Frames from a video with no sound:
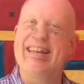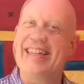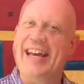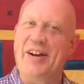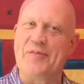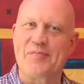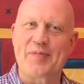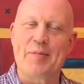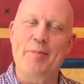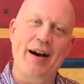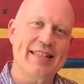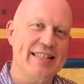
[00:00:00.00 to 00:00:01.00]
Now,
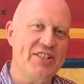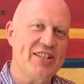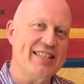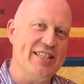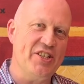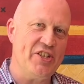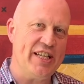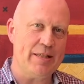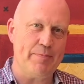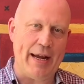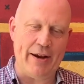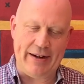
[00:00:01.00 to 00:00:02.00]
my suggested
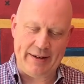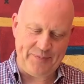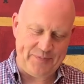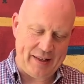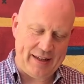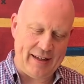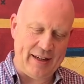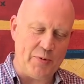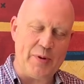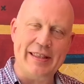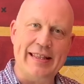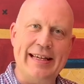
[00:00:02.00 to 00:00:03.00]
cheese pairing uh,
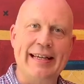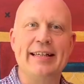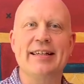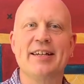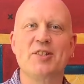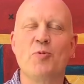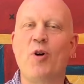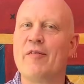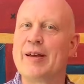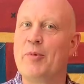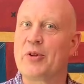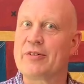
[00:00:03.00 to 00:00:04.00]
with the uh,
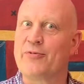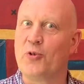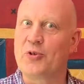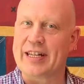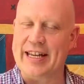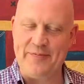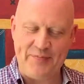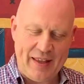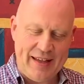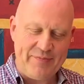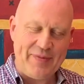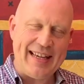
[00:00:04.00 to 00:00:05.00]
Soave Monteforte
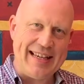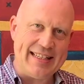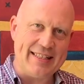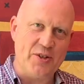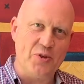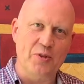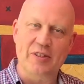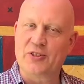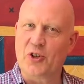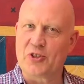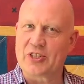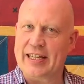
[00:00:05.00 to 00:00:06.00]
is called
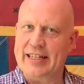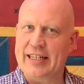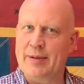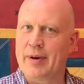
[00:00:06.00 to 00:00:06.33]
Dolce di